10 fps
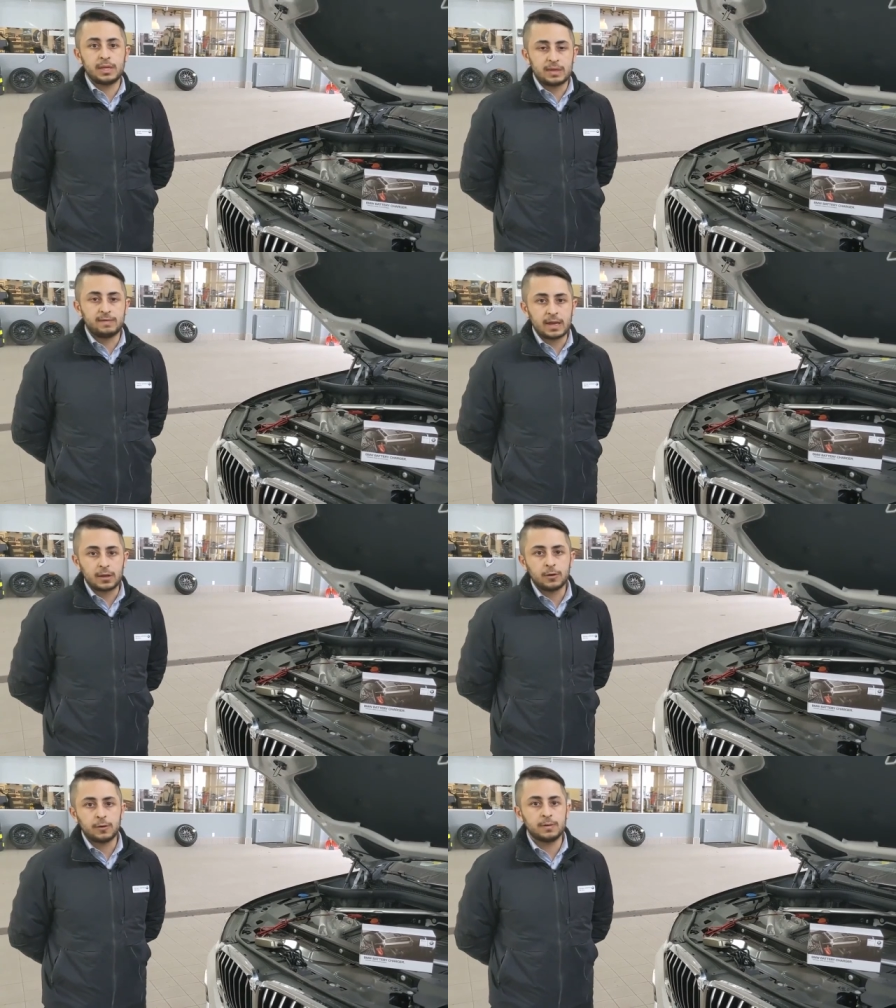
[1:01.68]
these
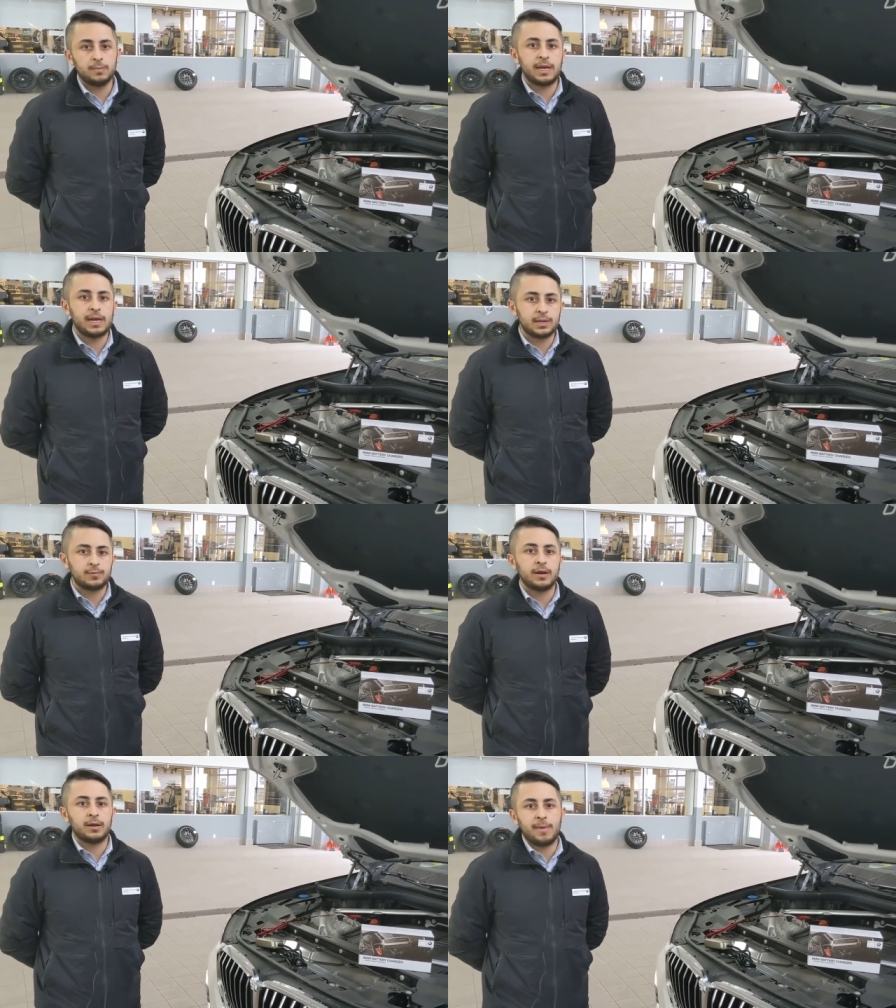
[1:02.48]
vehicles, but it is
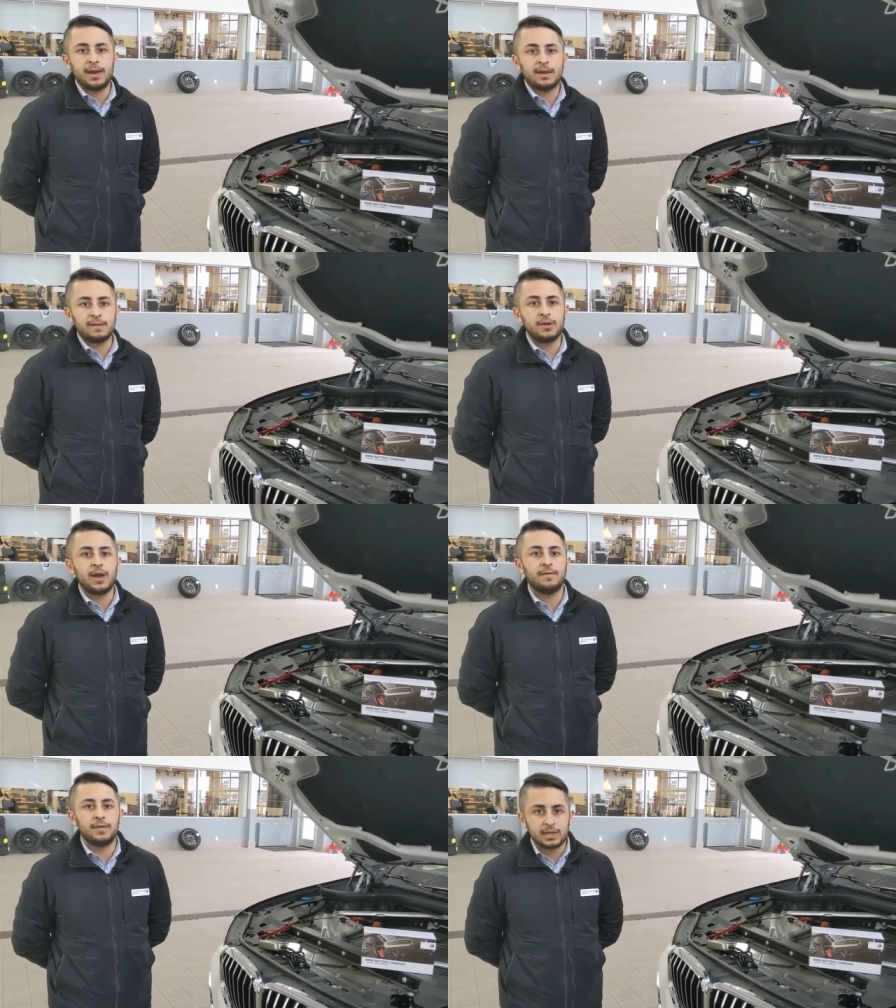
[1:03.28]
recommended if you
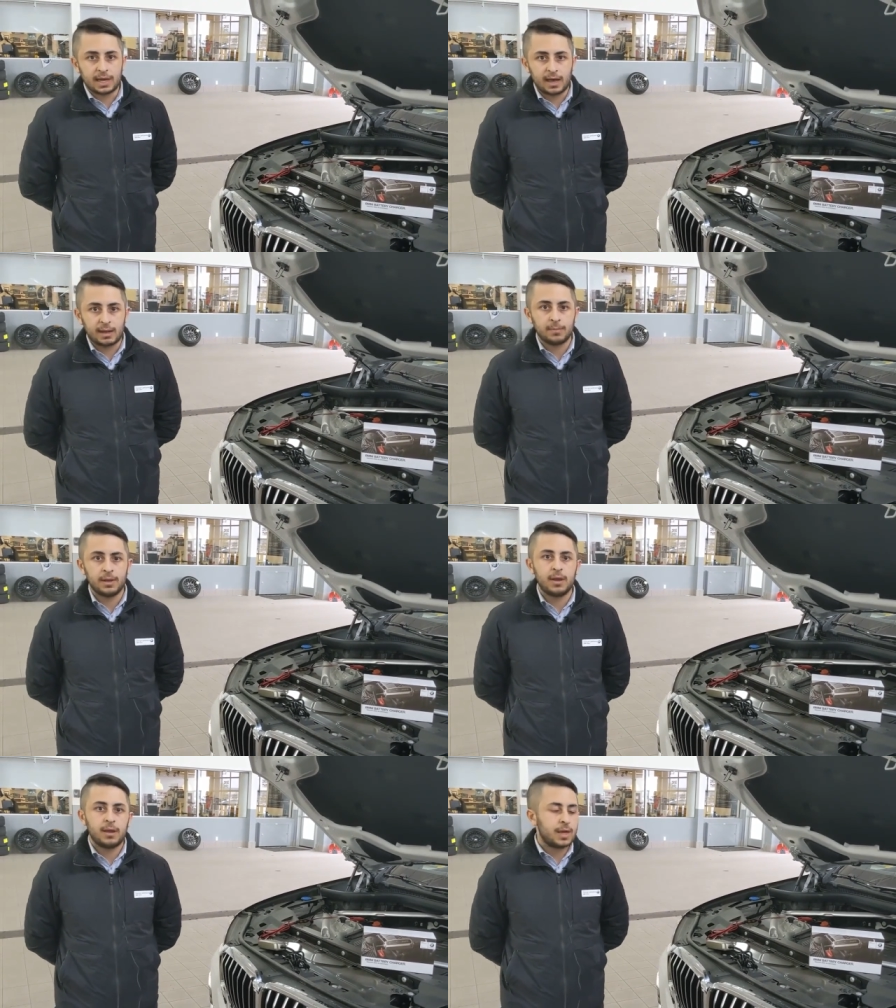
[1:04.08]
have the time
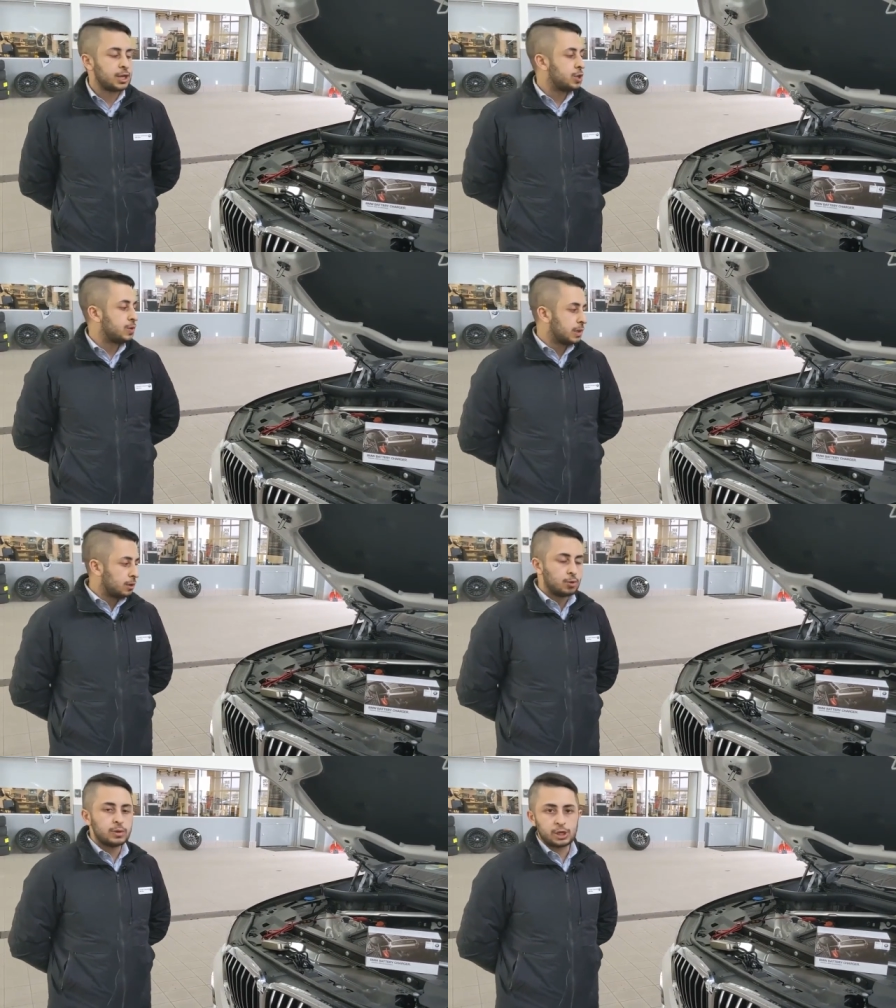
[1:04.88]
that you
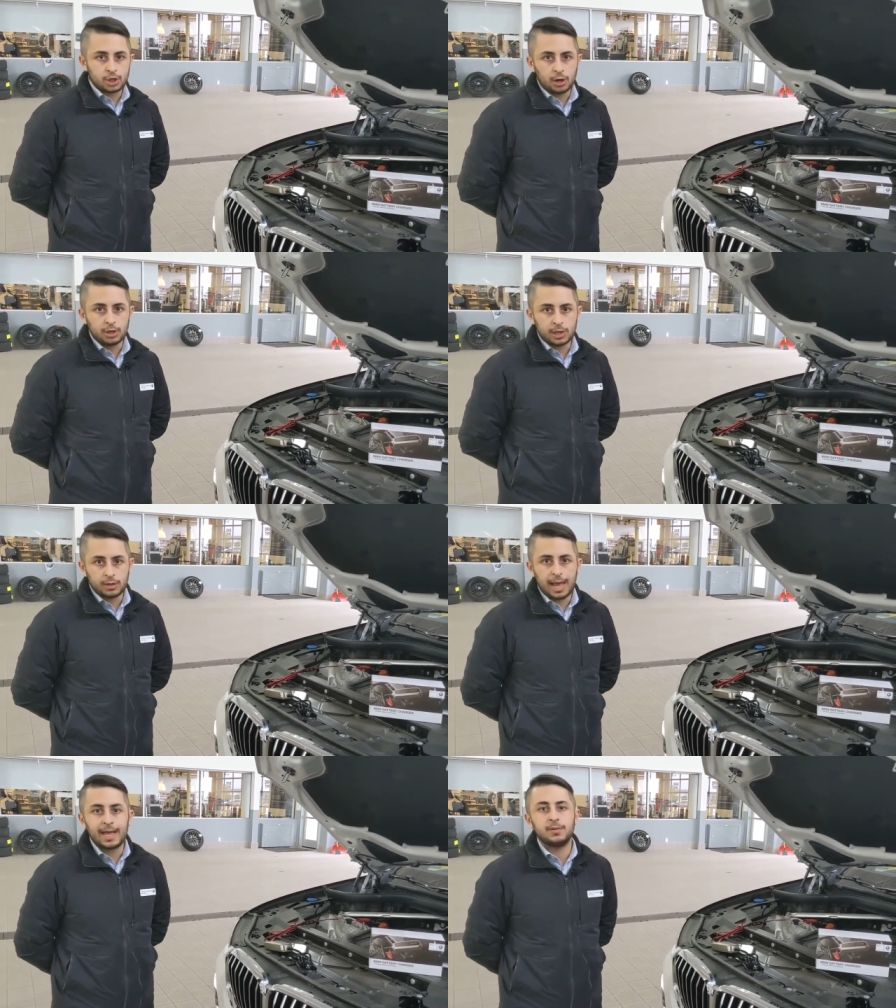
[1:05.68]
slowly charge it
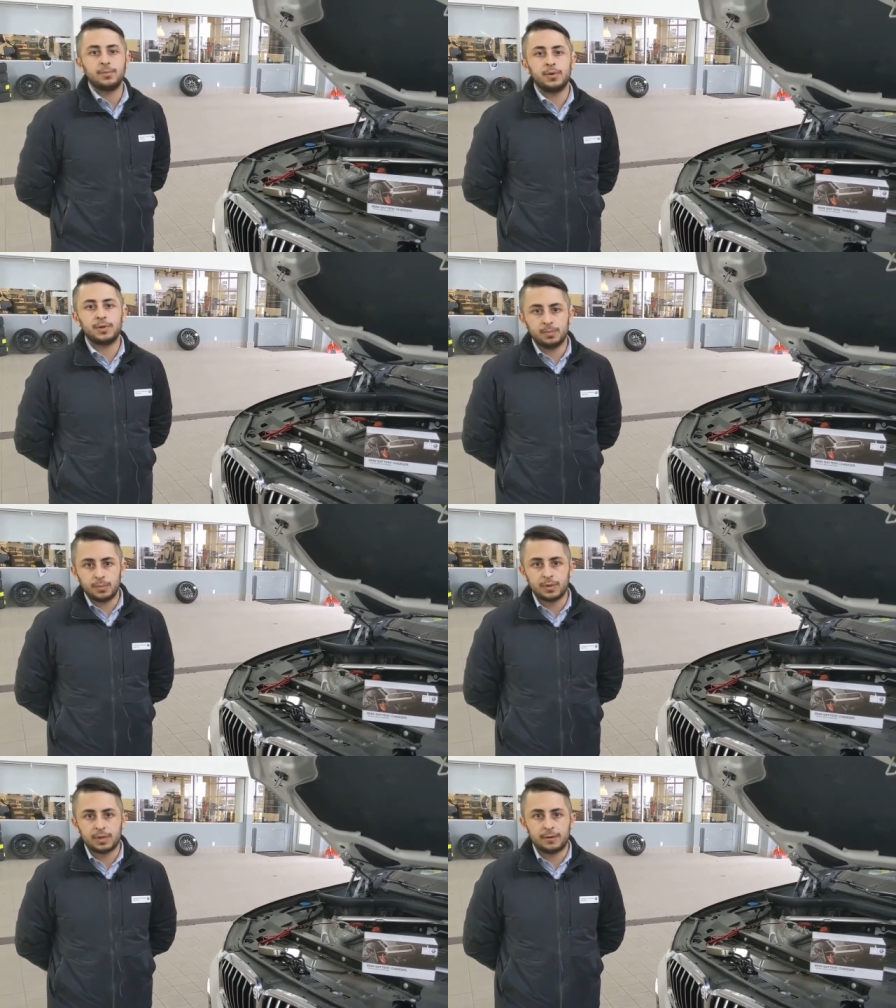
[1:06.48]
as opposed to
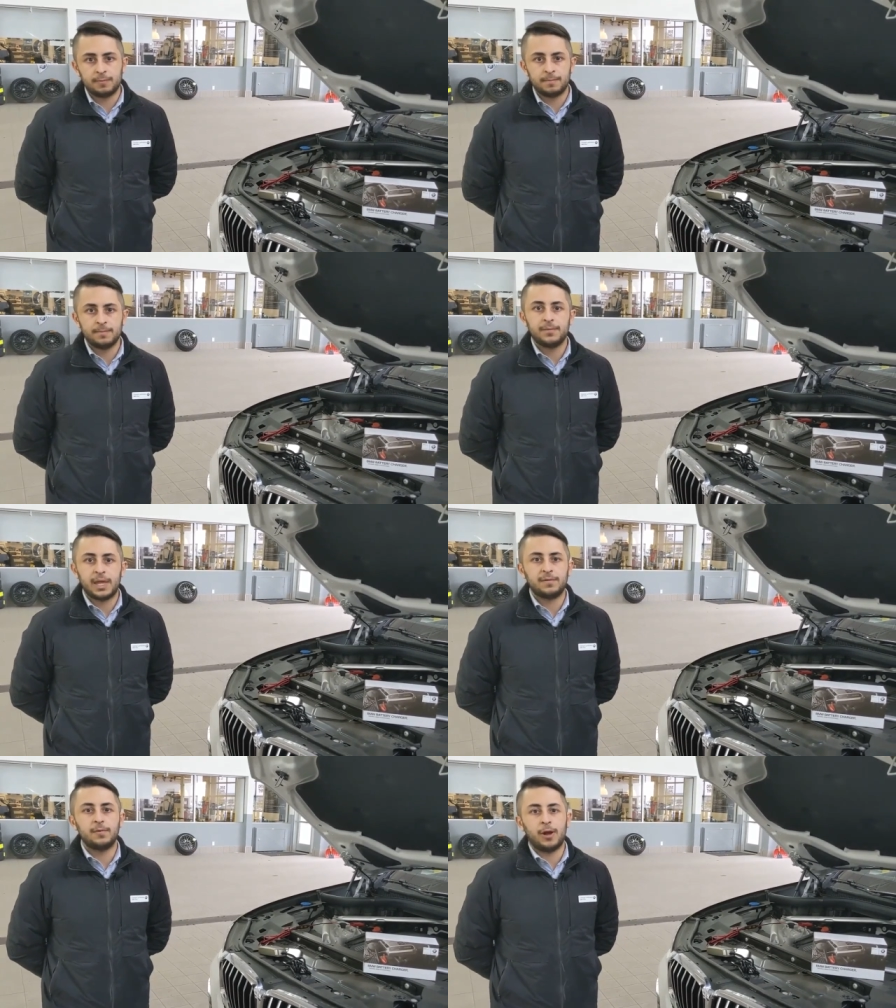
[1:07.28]
boosting.
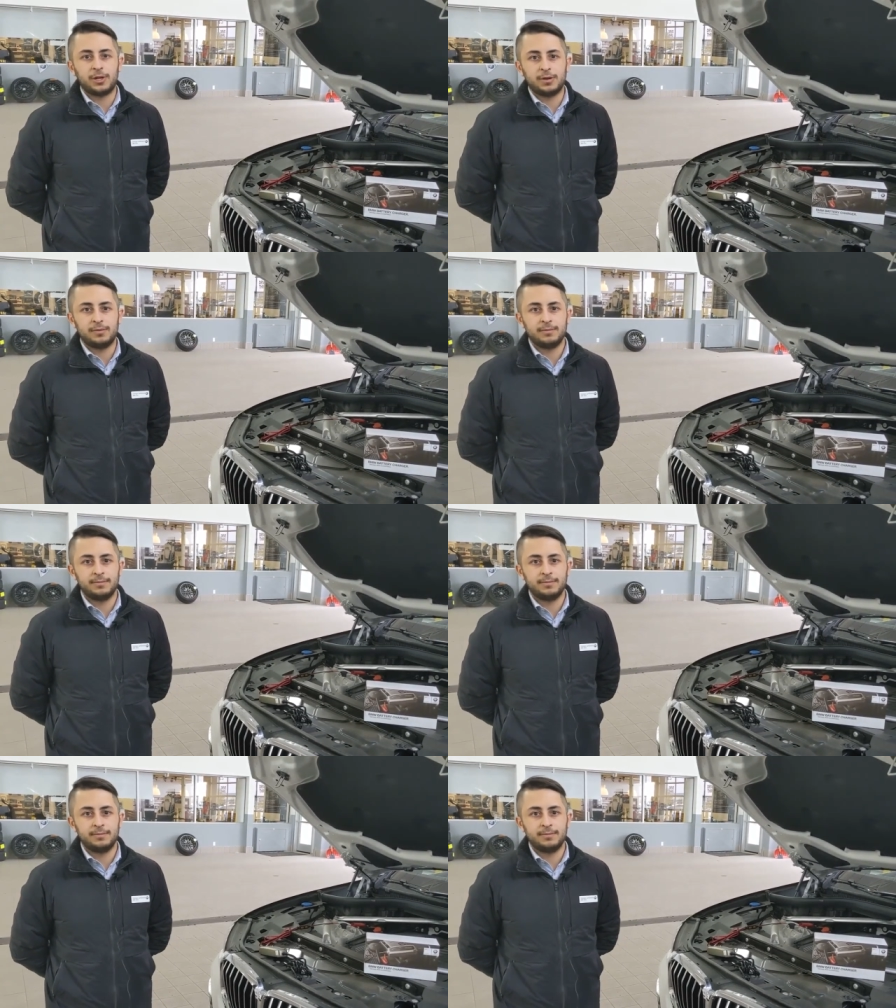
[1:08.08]
Thanks for watching.